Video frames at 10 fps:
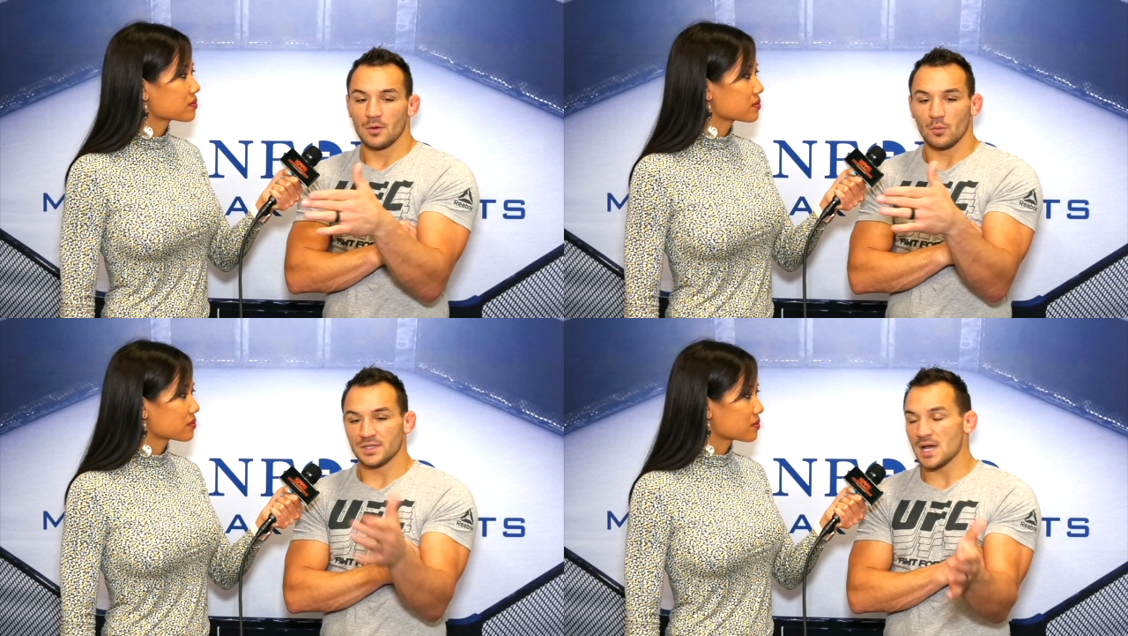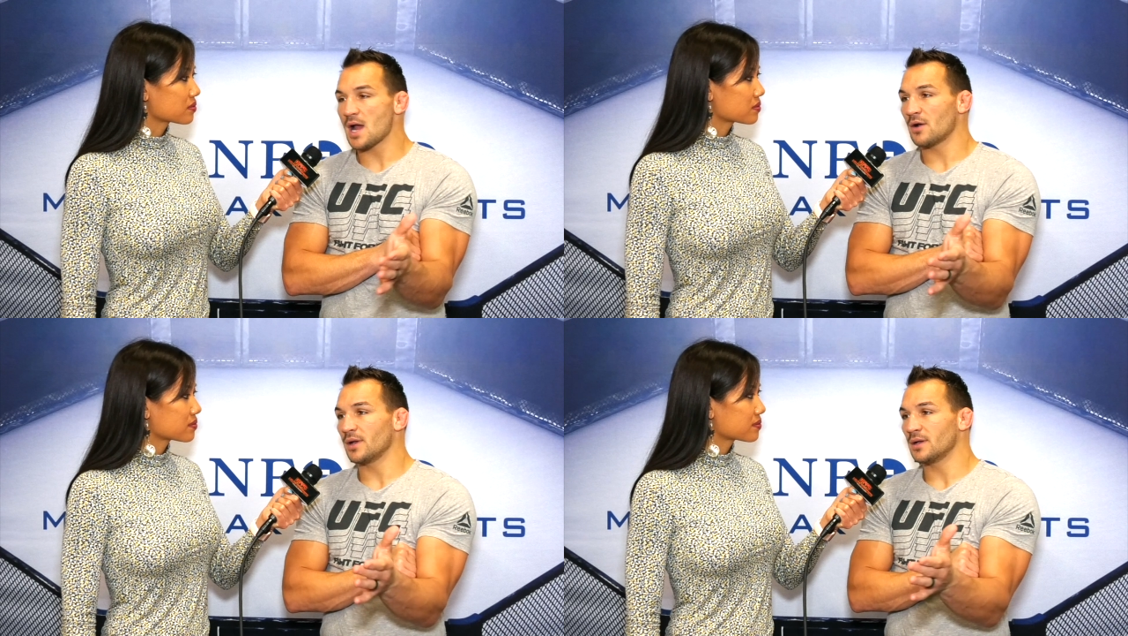
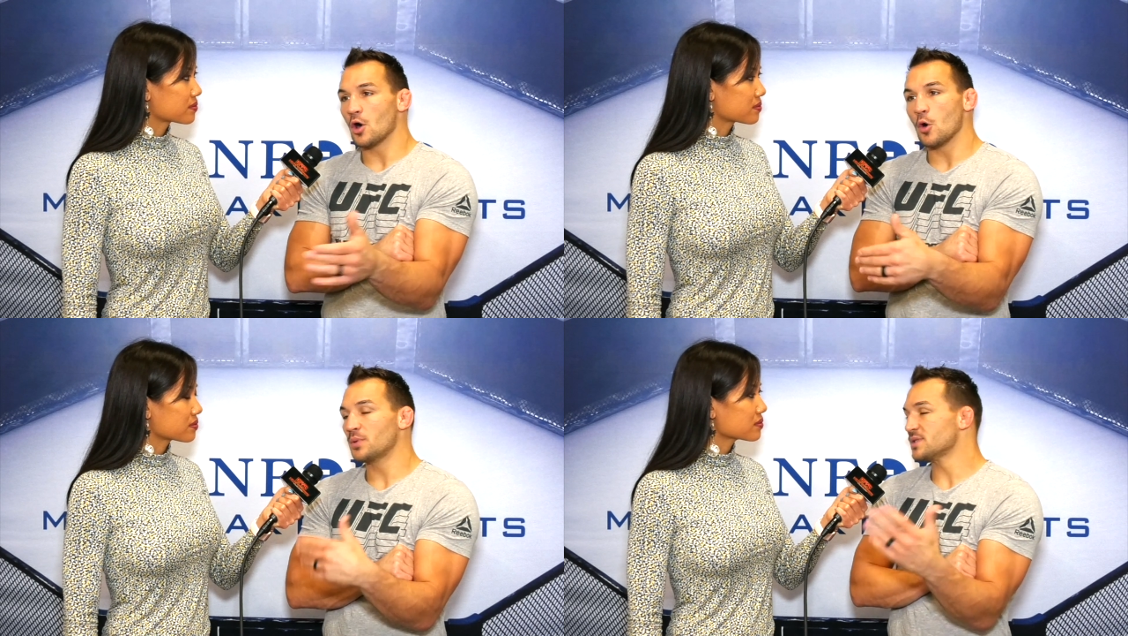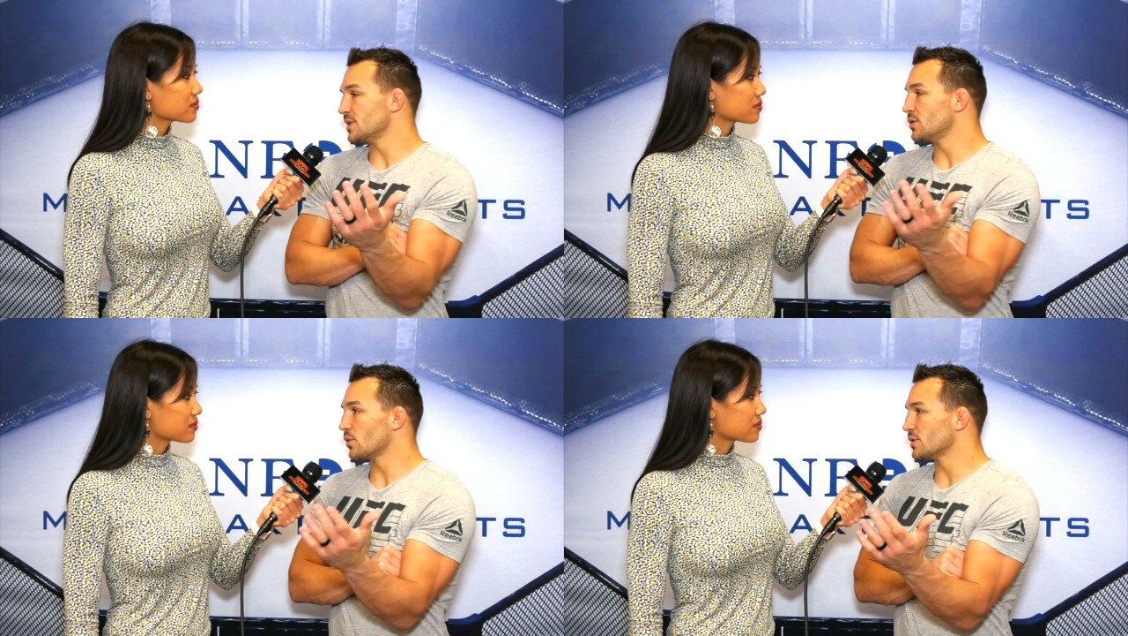Speaker 1: Retiring opens
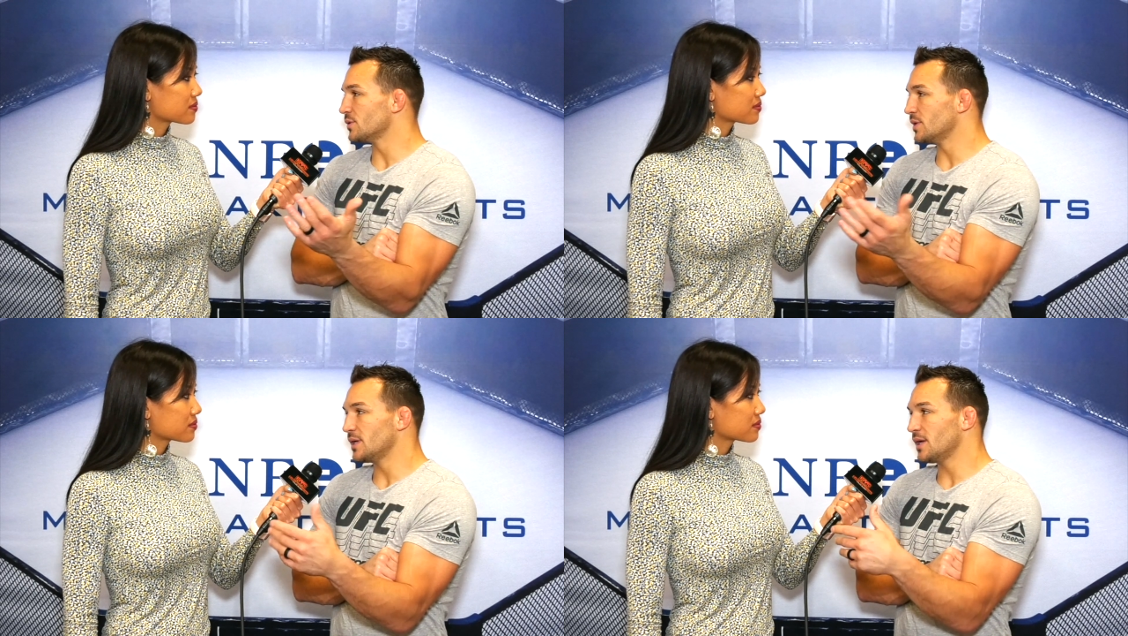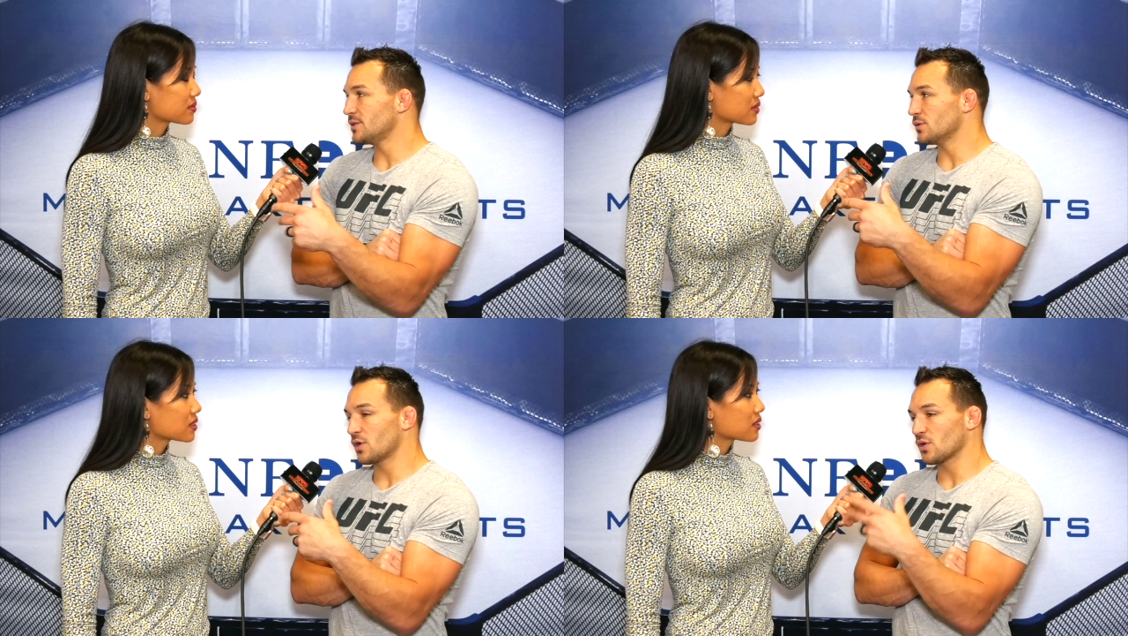the door
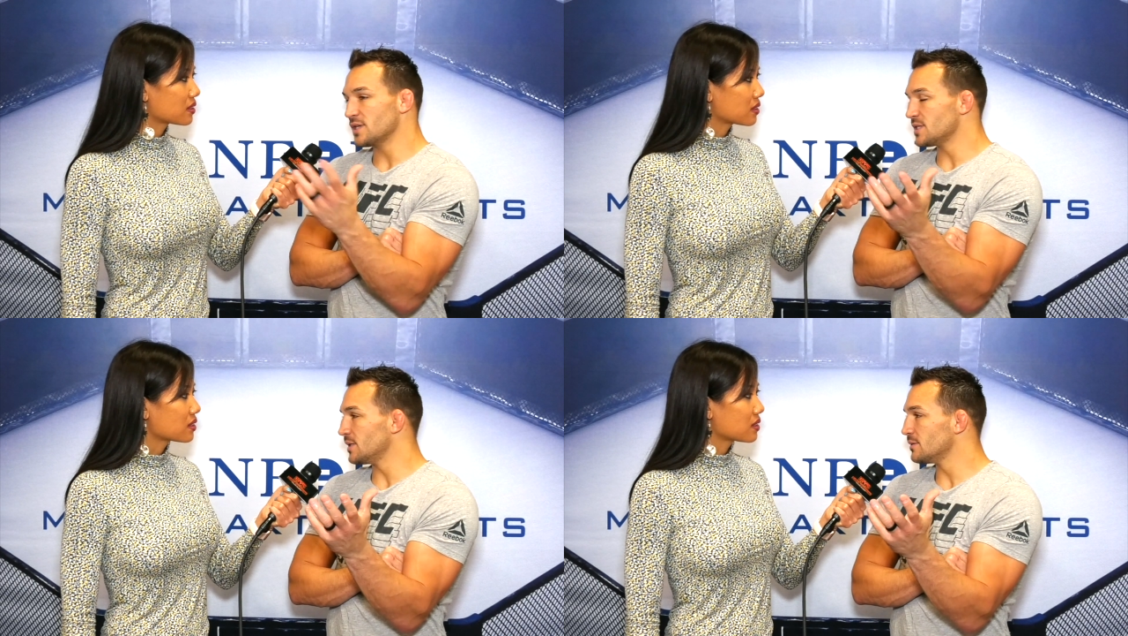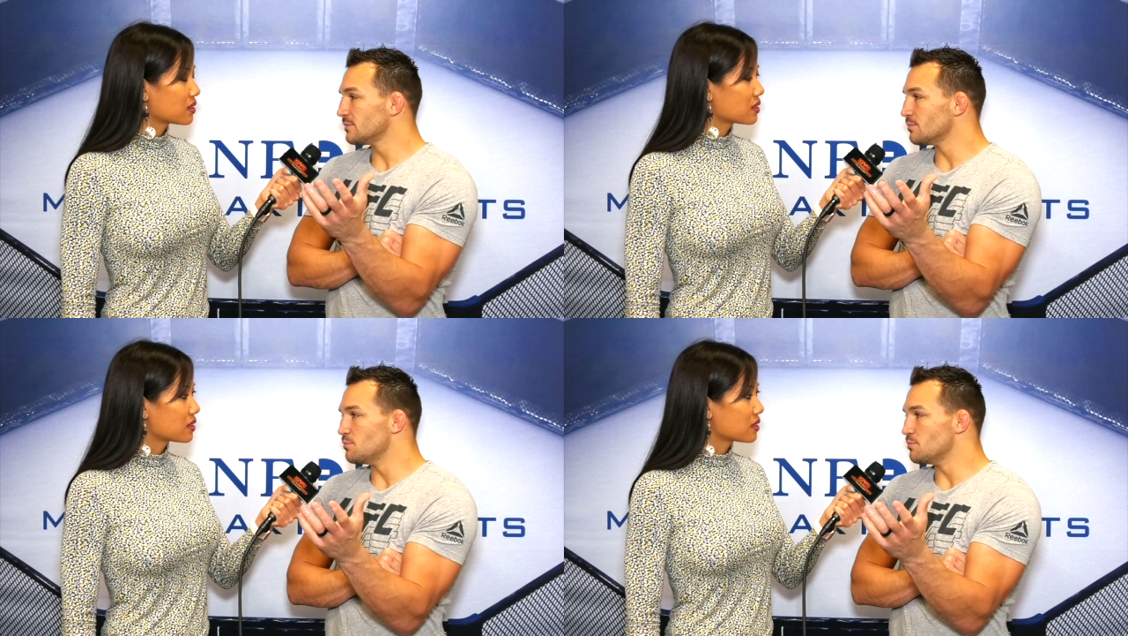to a crazy,